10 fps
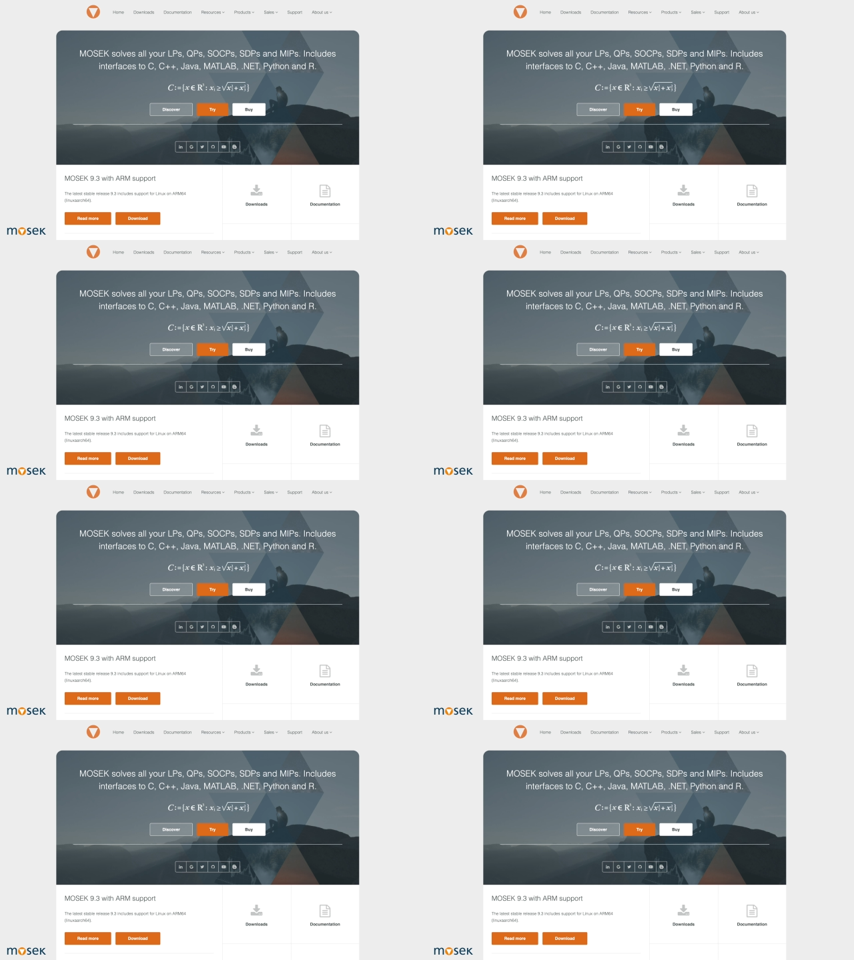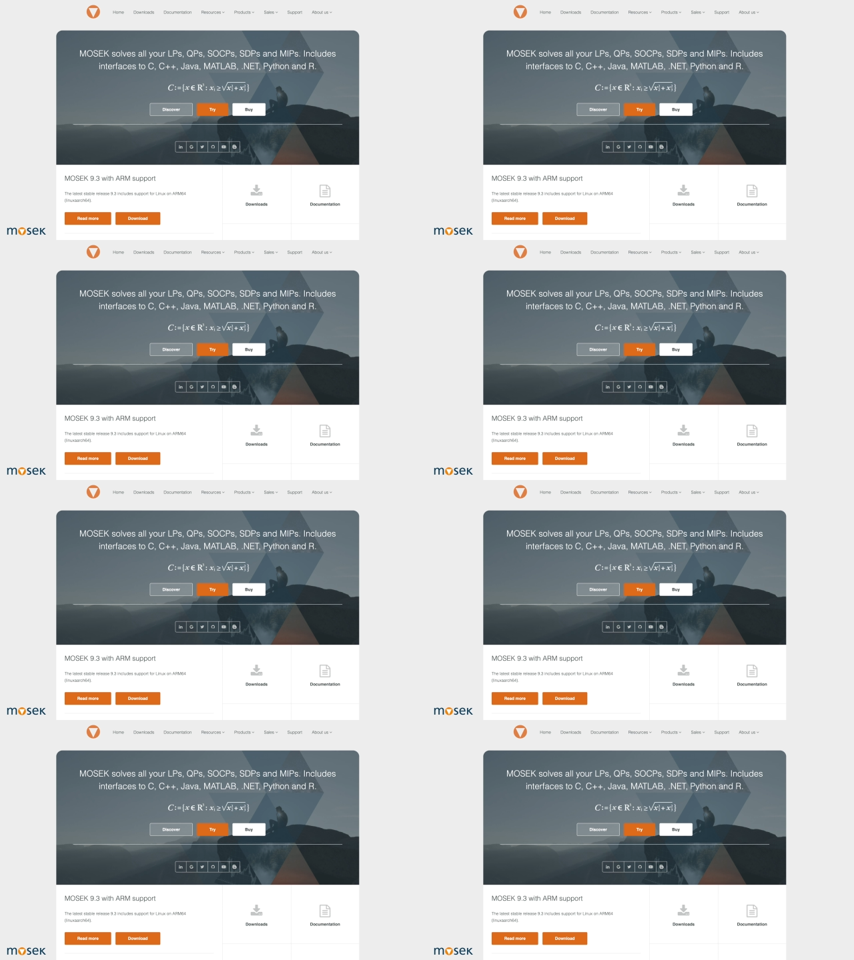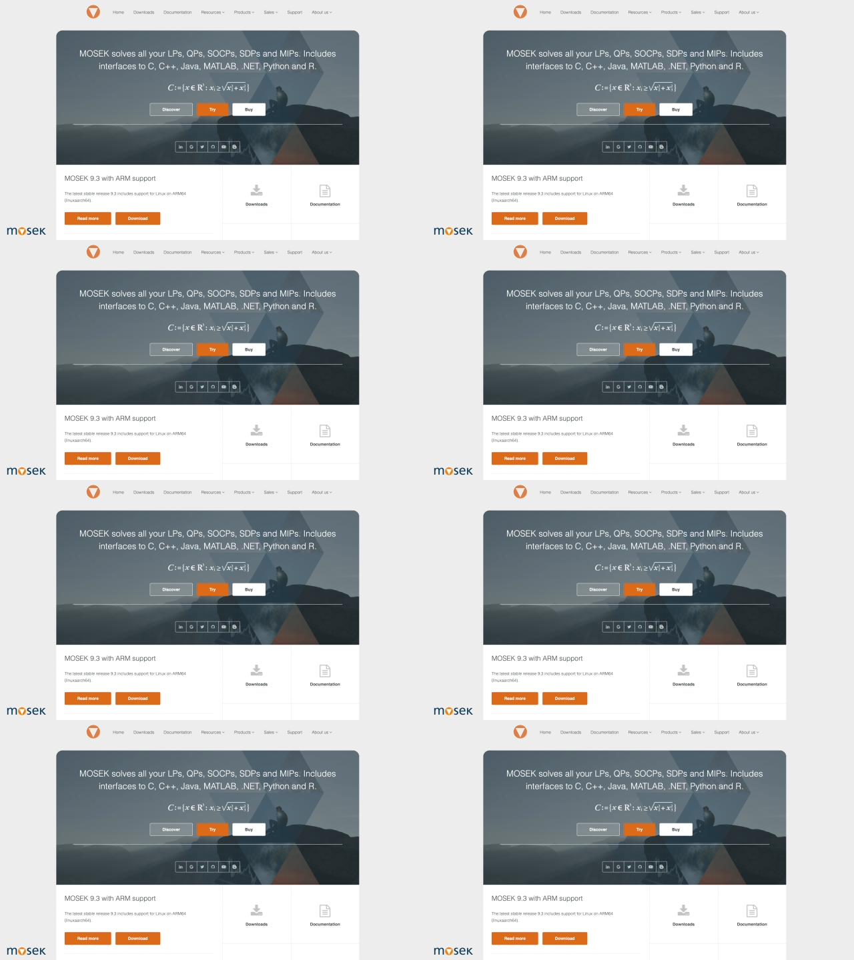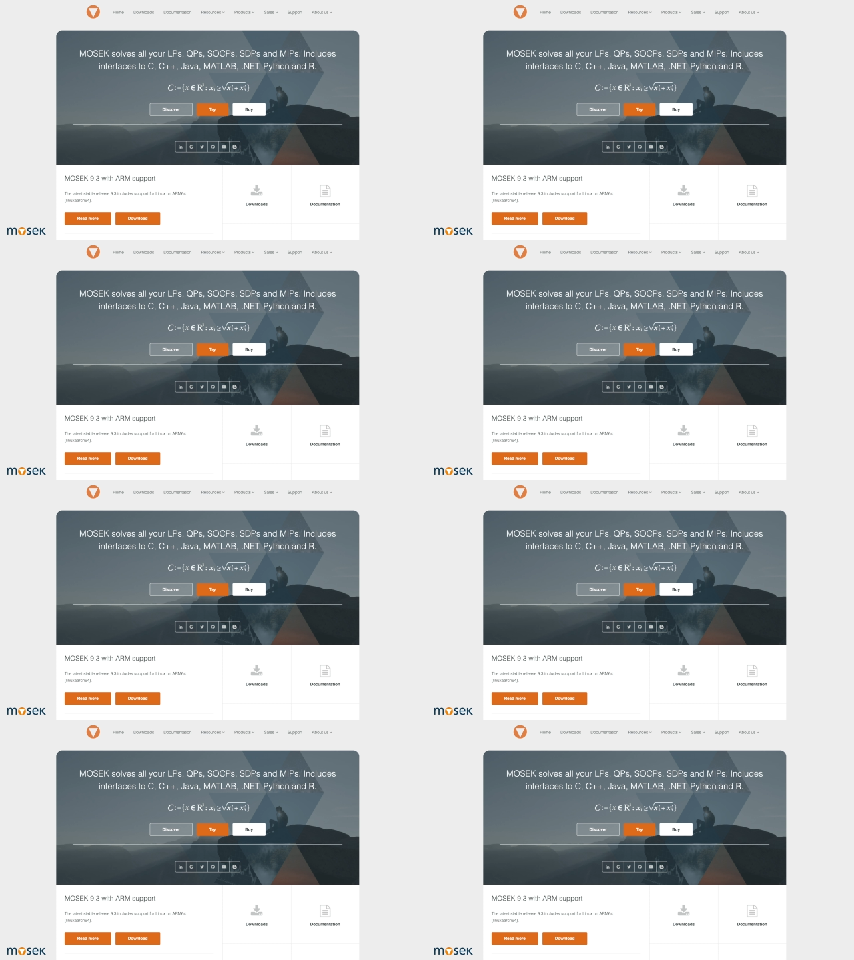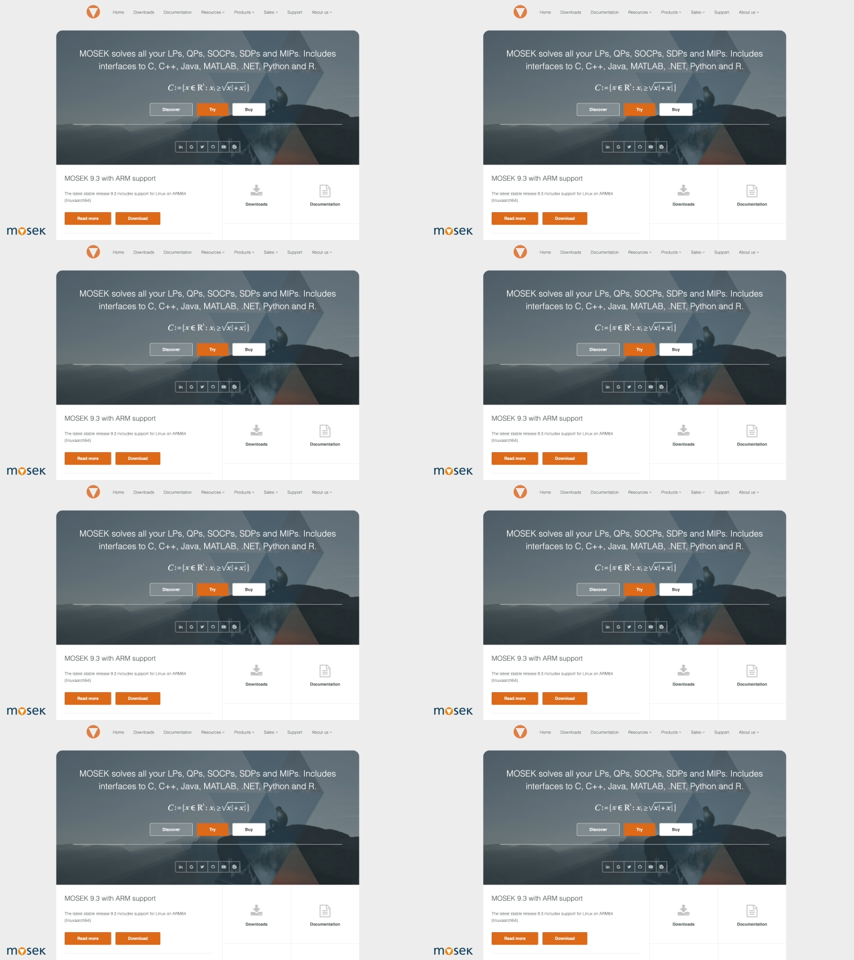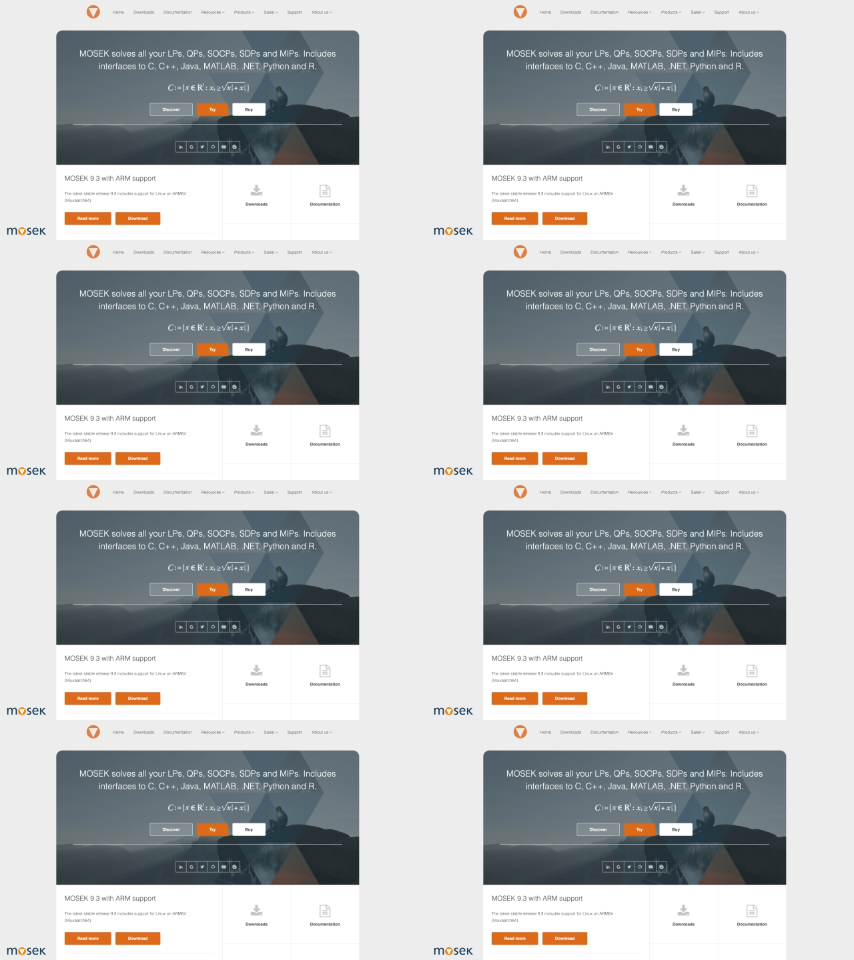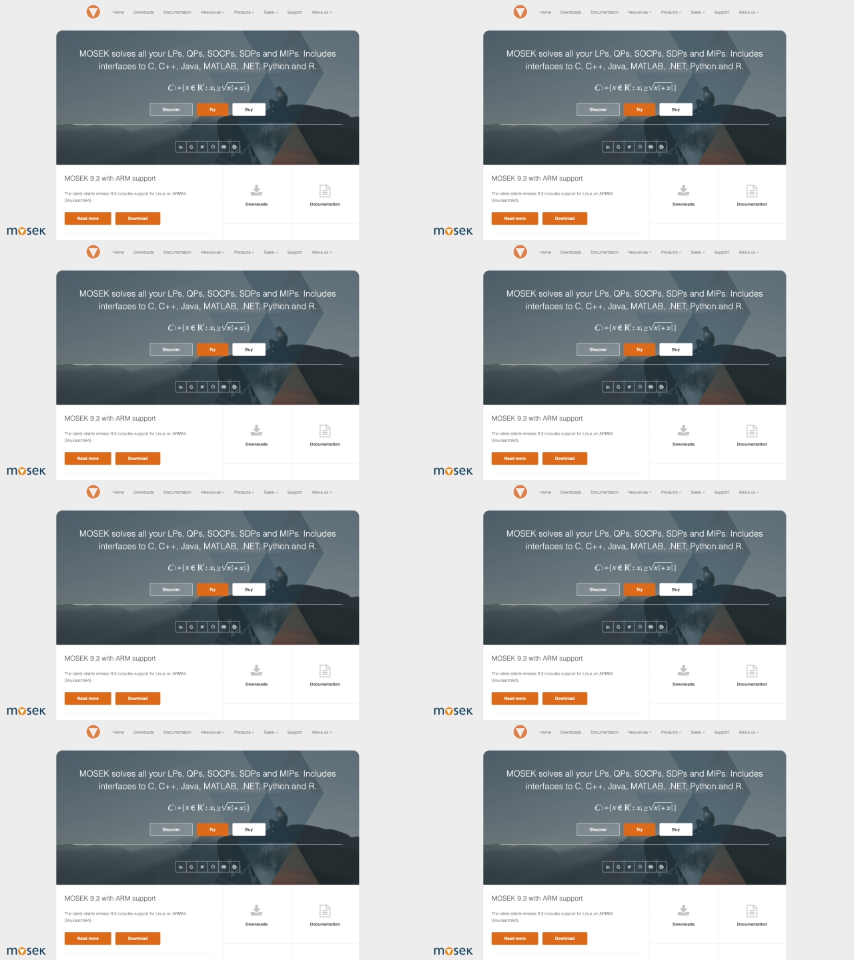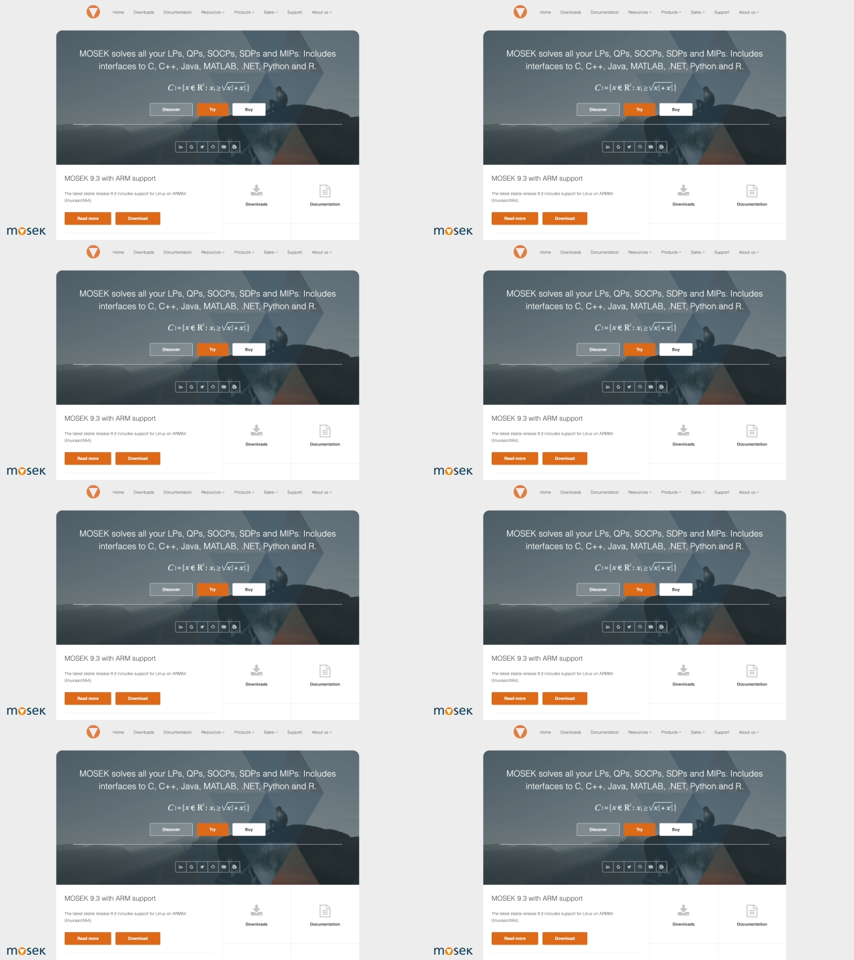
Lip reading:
[unreadable: no face in view]